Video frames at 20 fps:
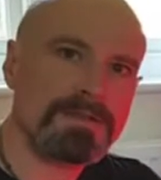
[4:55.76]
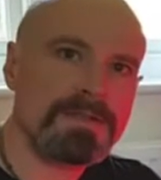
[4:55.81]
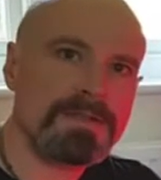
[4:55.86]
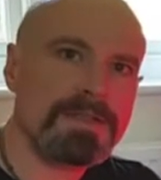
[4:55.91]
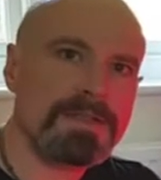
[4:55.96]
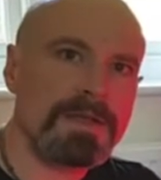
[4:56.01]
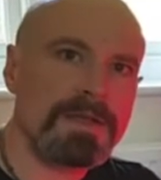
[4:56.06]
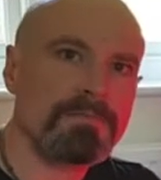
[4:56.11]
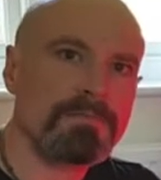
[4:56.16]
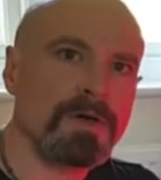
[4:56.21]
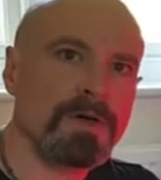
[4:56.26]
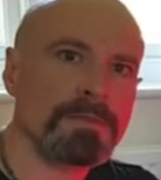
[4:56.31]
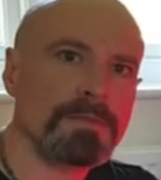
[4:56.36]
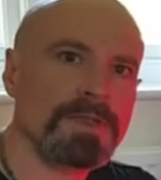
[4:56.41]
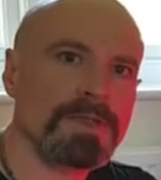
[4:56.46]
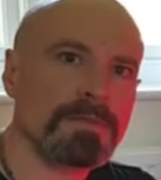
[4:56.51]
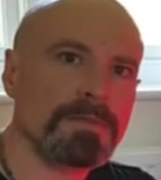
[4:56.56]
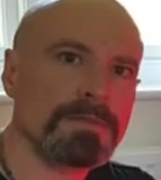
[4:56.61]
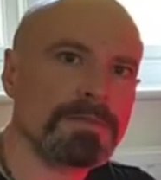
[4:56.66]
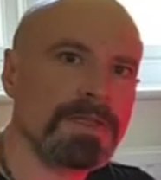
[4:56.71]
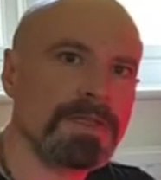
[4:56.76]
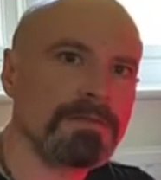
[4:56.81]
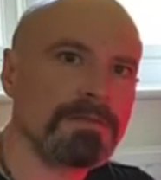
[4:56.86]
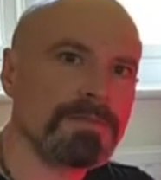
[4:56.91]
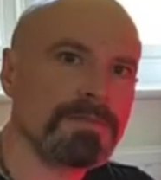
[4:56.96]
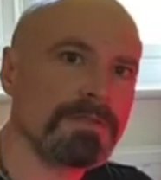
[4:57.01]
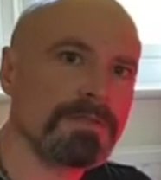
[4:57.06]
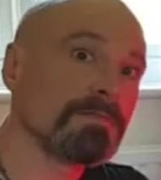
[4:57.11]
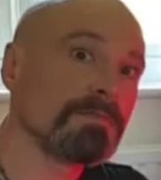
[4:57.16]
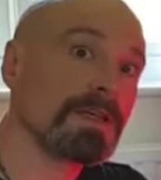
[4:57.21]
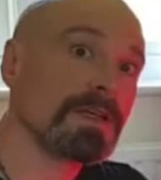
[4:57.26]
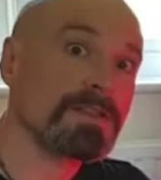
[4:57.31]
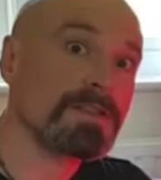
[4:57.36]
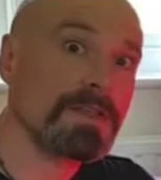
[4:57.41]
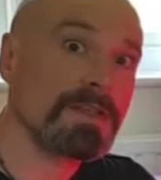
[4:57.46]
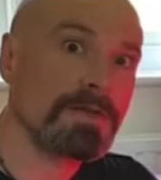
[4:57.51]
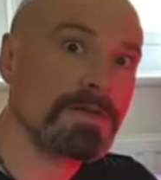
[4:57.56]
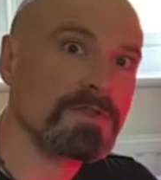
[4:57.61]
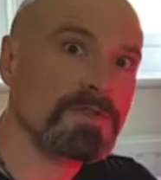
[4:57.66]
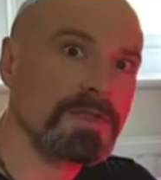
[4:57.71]
tent popped up in next to
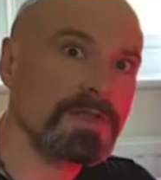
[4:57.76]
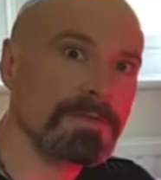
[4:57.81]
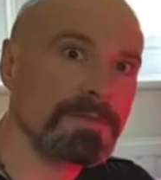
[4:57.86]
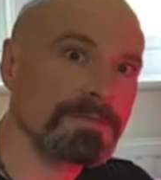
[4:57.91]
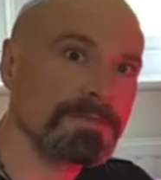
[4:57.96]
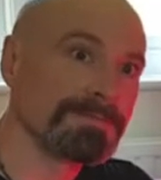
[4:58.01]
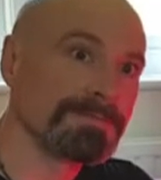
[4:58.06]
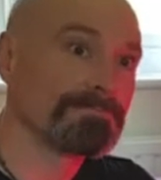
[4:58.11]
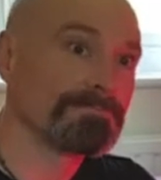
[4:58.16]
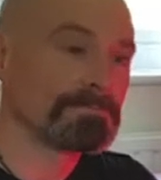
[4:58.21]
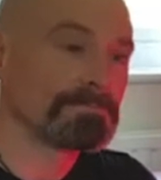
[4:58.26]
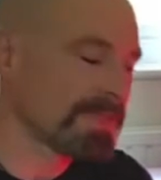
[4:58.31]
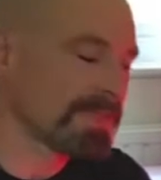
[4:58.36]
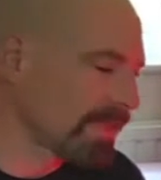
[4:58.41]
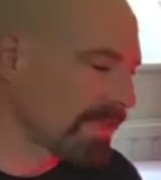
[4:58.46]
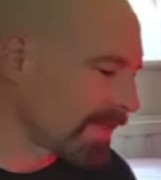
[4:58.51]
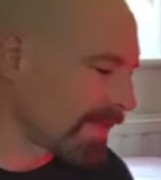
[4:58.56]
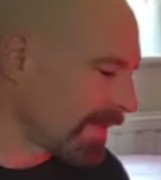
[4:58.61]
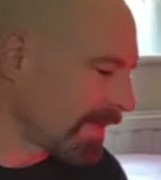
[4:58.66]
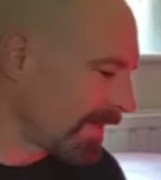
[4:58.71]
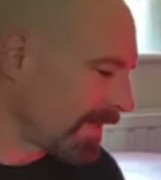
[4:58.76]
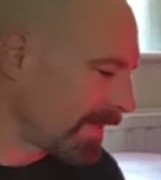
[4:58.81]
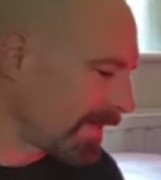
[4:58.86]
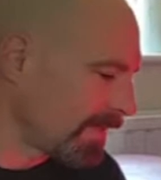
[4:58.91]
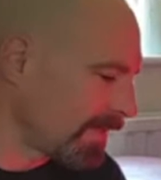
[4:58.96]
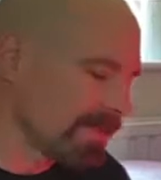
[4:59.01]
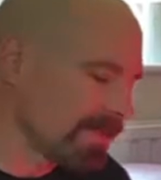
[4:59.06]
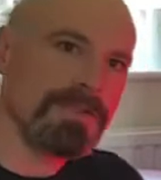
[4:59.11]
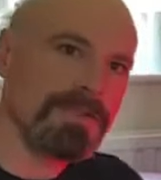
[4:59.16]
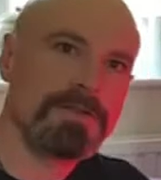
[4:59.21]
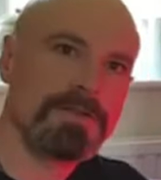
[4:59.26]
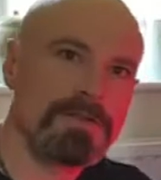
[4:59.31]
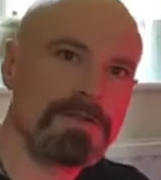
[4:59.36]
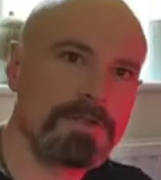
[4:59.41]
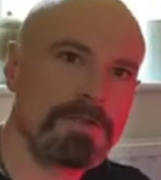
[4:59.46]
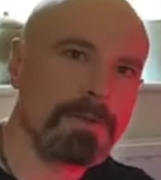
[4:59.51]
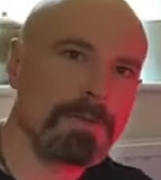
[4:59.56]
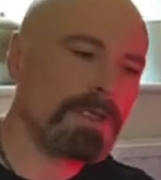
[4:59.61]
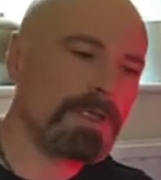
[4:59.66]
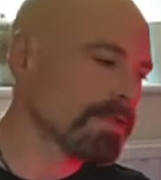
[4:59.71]
no time in
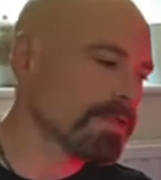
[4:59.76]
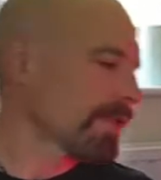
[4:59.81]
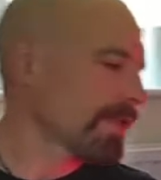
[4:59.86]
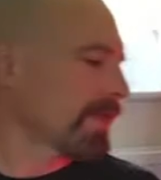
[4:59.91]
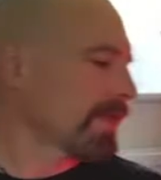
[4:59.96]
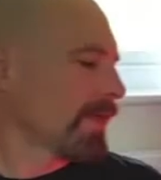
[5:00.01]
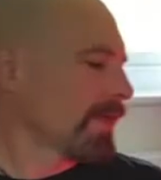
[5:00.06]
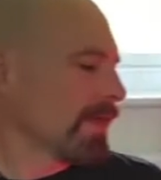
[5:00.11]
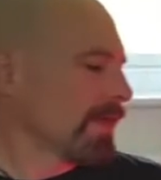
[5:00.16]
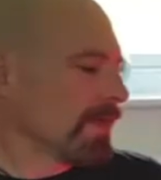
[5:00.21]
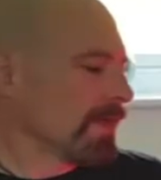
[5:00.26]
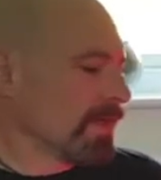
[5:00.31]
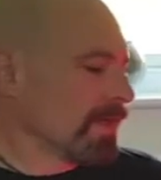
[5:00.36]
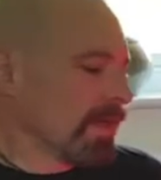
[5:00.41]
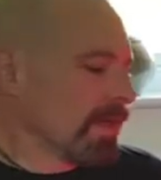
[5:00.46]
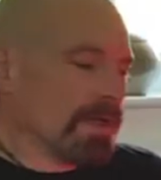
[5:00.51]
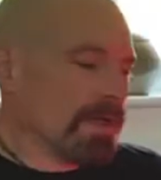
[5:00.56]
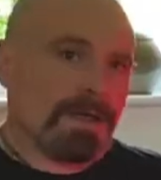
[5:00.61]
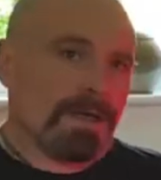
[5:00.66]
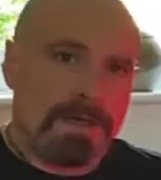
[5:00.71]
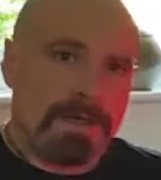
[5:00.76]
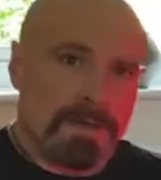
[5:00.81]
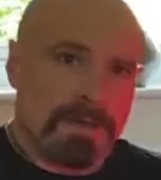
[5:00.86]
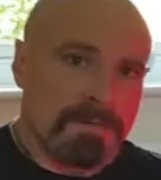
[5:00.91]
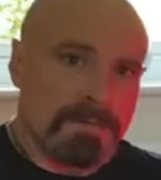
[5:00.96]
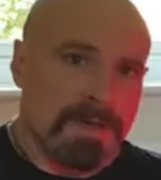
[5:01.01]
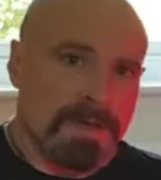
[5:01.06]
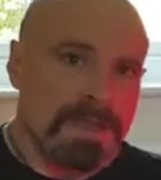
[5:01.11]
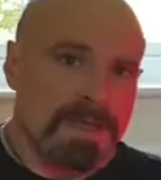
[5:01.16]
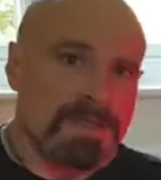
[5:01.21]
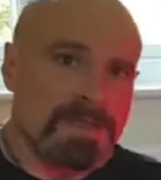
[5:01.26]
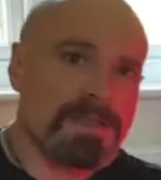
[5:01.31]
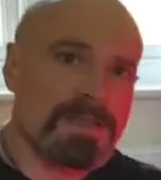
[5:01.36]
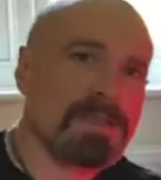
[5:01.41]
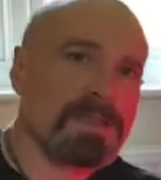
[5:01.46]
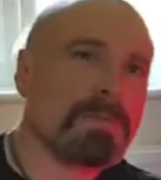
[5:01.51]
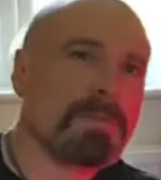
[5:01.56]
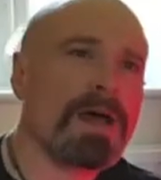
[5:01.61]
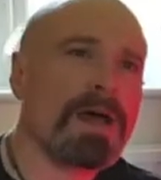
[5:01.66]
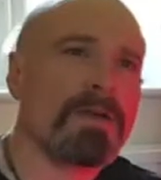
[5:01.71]
YouTube world. Base is
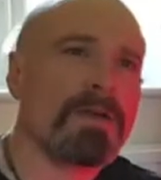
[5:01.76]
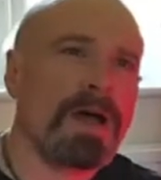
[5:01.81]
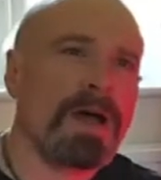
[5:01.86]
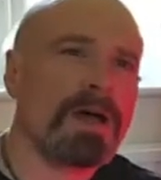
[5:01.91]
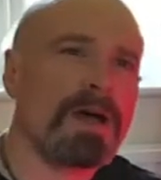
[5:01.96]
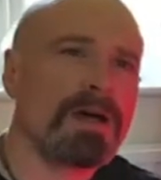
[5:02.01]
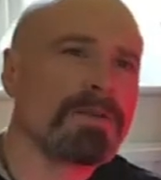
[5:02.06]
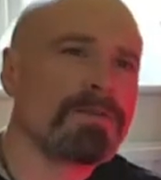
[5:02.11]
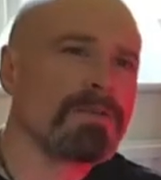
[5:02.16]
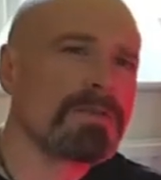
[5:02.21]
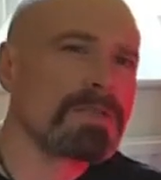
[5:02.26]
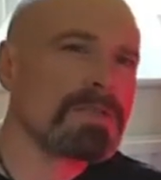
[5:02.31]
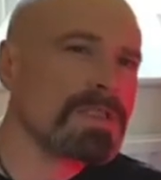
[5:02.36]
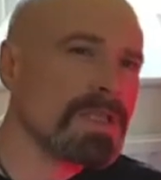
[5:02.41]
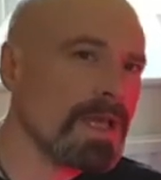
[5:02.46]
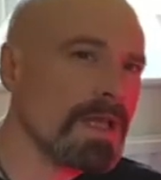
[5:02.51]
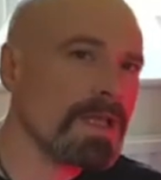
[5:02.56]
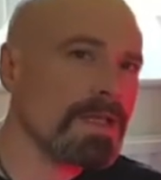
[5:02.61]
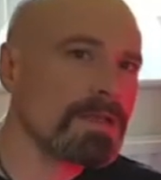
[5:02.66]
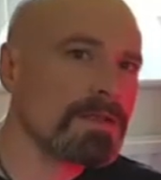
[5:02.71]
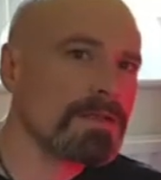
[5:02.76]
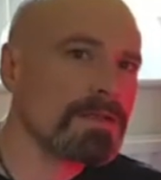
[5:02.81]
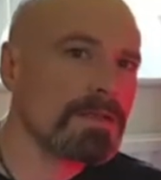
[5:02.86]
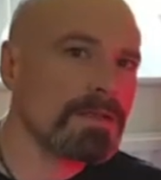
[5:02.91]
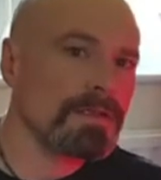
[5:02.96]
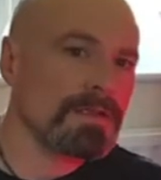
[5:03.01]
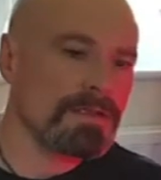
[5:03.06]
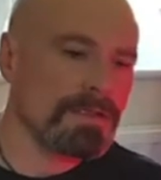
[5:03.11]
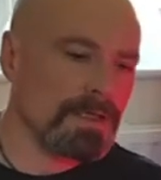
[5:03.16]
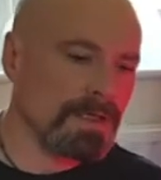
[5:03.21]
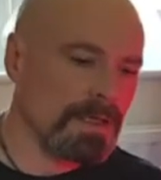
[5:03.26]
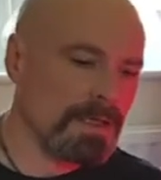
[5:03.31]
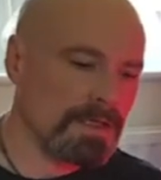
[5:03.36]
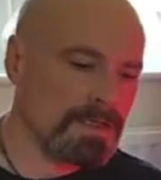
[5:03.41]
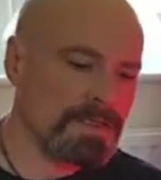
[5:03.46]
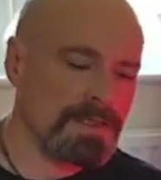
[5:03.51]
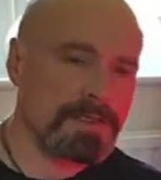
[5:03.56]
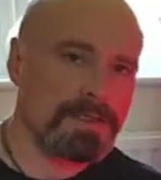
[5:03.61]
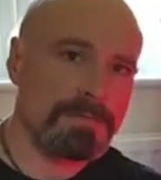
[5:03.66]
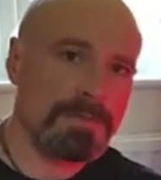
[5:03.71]
about 110
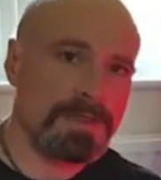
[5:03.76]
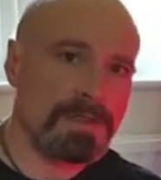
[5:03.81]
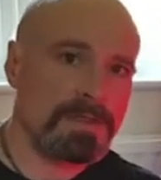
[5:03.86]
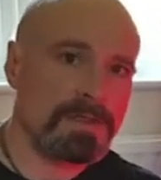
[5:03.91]
centimetres